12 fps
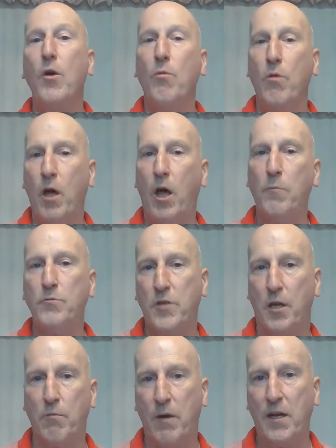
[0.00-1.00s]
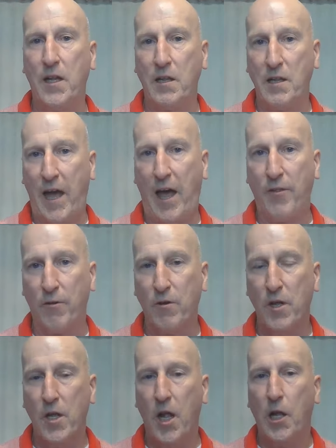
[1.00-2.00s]
will help generate lather
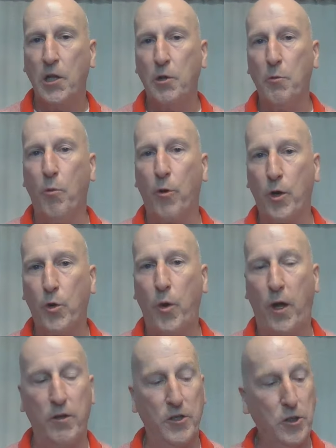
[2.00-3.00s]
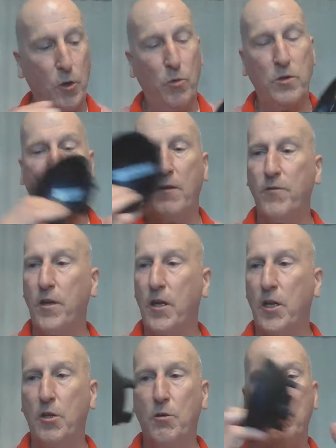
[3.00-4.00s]
a little more quickly. So we're definitely
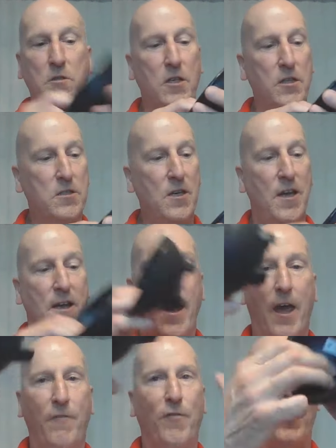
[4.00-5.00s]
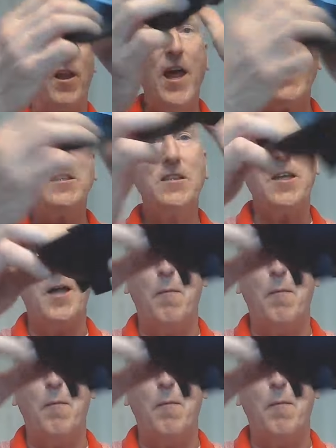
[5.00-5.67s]
going to use this. And for less than